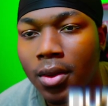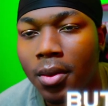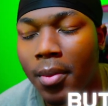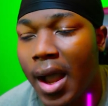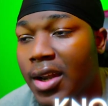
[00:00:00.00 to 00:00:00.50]

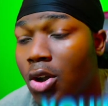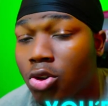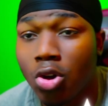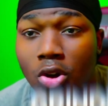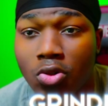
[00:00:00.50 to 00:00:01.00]
But I know
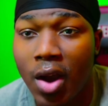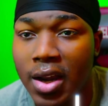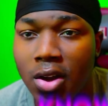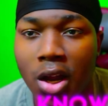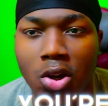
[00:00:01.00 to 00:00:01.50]
you're a grinder.
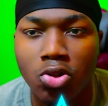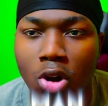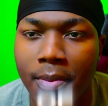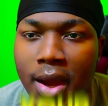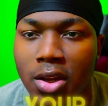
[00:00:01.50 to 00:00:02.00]
I know you're a
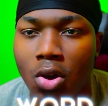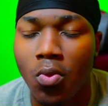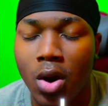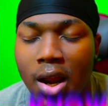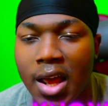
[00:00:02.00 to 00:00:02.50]
man of your
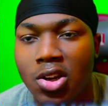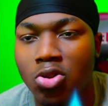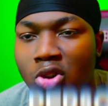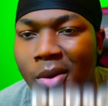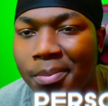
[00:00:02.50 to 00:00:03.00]
word. I know
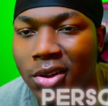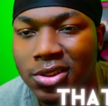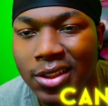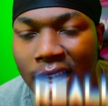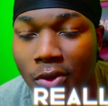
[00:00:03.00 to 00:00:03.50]
you're a person
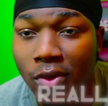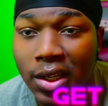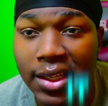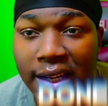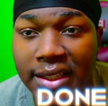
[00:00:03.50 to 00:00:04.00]
that can really
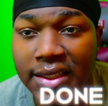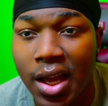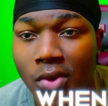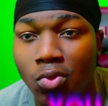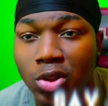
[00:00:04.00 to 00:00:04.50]
get it
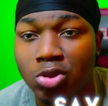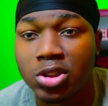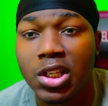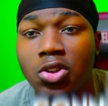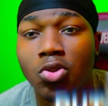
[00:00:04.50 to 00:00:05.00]
done when you say
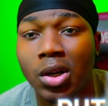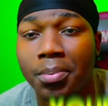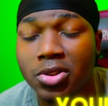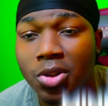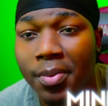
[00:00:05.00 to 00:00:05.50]
you're going to
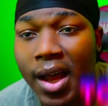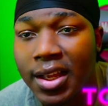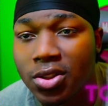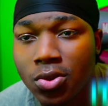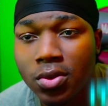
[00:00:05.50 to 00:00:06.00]
put your mind to it.